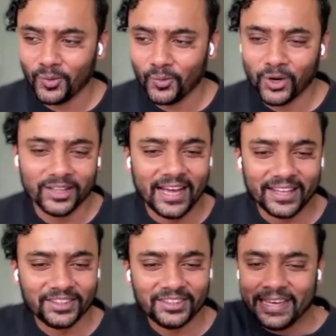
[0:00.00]
what
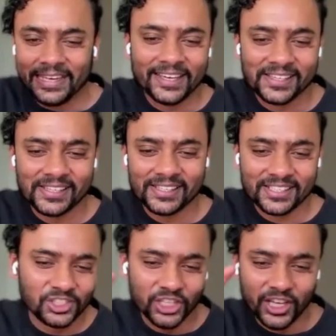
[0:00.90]
that thing
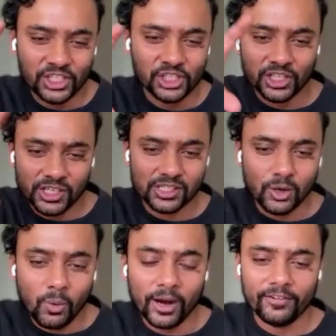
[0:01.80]
is changes
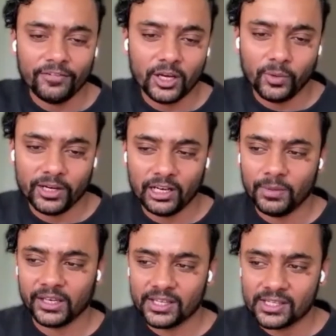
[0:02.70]
quite frequently
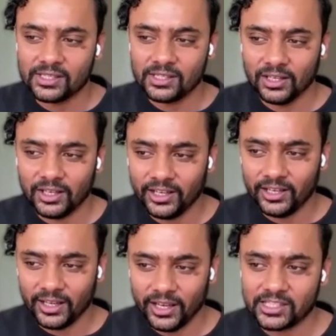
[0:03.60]
because
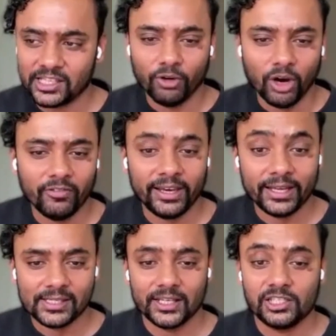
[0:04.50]
it's
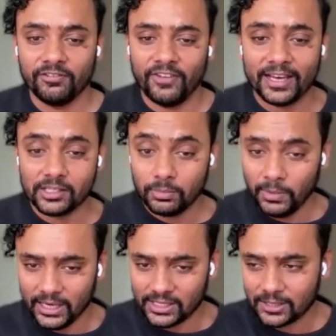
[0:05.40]
evolving at such a fast
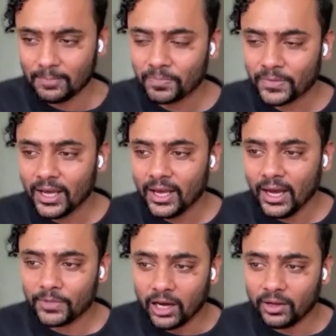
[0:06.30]
pace.
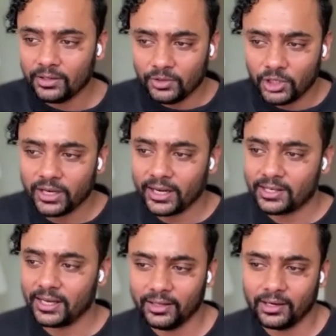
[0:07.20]
Now, you look
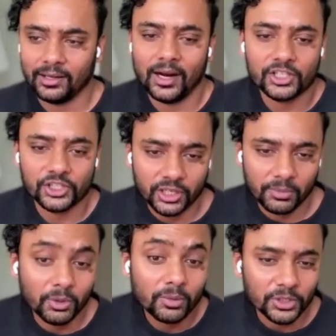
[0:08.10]
at little larger,
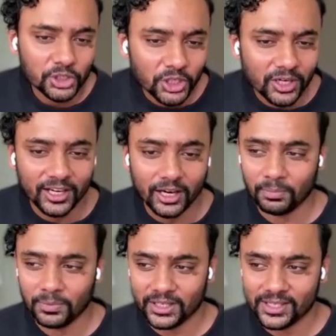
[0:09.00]
more mature
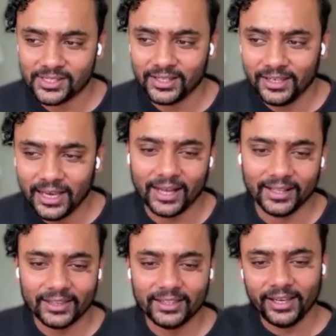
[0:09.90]
companies, yeah,
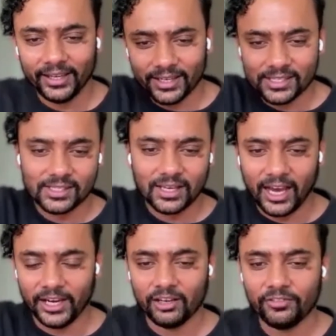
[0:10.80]
that thing is
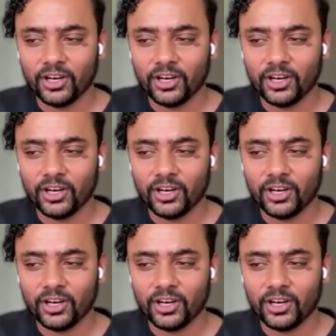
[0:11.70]
kind of